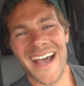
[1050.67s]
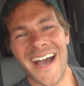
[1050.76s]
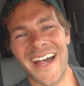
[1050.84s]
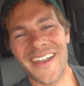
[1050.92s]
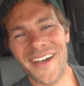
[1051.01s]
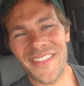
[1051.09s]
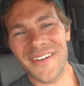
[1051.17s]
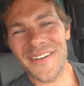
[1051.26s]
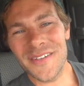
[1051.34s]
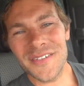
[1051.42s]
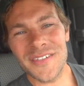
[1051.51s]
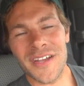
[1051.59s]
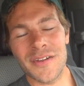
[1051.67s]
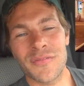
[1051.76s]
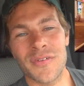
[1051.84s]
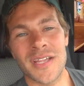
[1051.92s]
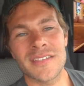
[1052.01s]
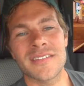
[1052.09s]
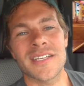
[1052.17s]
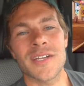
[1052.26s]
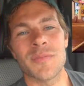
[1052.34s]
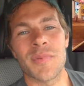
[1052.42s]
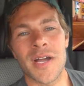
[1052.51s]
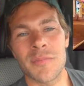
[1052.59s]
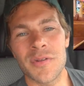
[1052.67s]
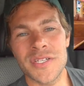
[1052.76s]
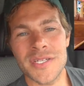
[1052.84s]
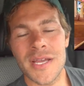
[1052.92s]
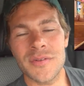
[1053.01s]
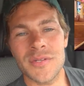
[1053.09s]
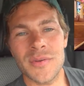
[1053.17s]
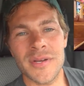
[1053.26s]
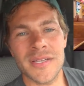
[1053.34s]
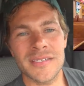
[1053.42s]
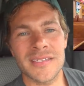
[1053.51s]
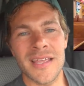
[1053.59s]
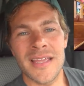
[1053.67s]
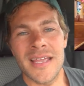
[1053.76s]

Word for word: On other news, our friend Sticker Bob reached out to us.